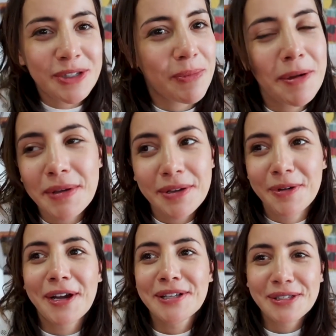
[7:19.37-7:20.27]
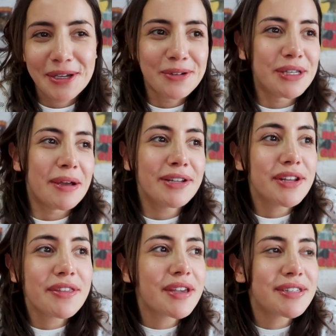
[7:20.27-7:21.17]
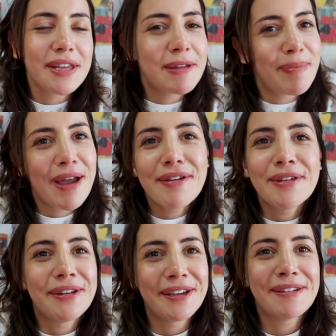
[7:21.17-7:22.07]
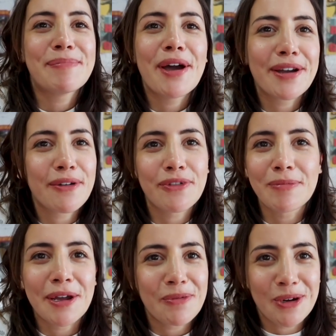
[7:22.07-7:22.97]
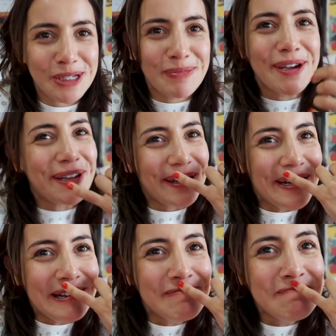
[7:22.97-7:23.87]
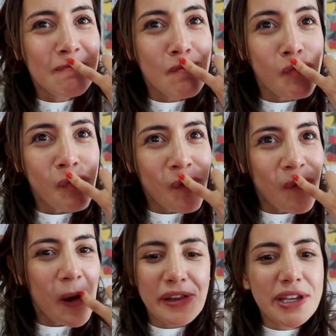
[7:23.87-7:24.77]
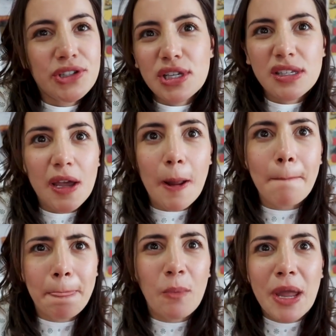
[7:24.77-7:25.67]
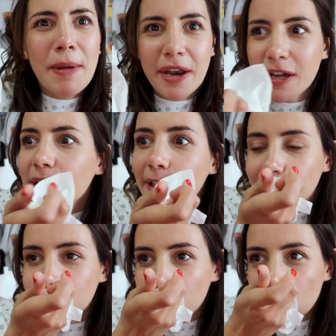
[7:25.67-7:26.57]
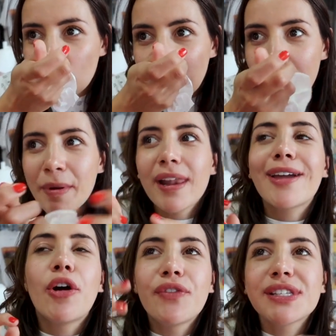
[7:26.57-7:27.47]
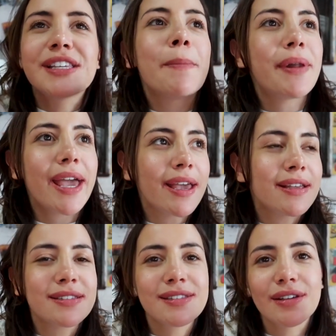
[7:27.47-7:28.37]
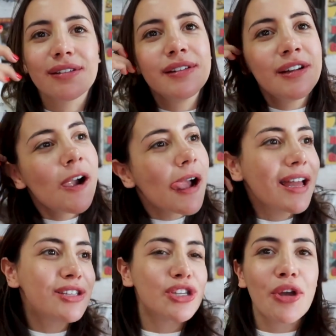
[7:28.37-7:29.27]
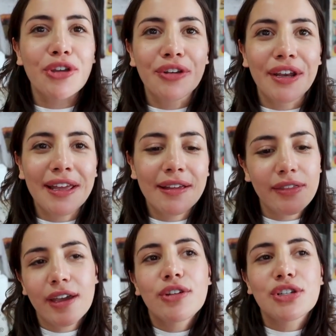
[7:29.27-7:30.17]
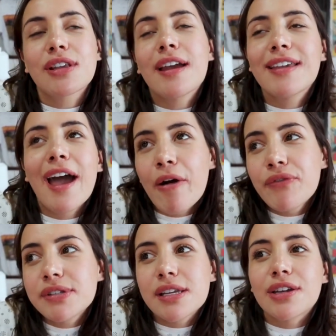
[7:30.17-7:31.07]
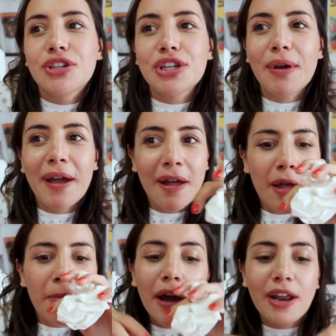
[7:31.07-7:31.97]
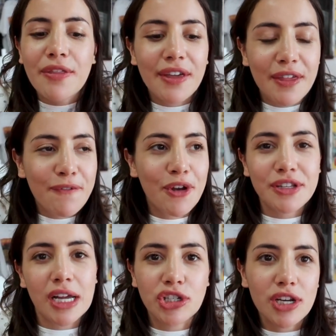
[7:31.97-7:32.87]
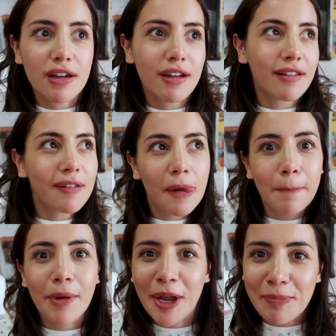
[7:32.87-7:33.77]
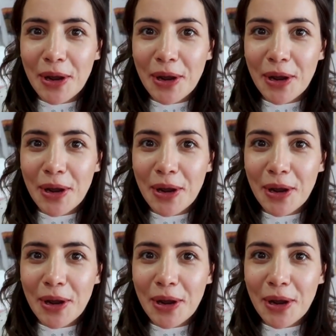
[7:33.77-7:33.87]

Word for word: this might be quite insulting. I don't think it's any better than like a burger from like Whataburger. No, I think Whataburger's like, better. Way better. Yeah. But like obviously the place yeah. so unique that you're just like, yeah, obviously gonna do it. But yeah. I don't think the food's actually like. like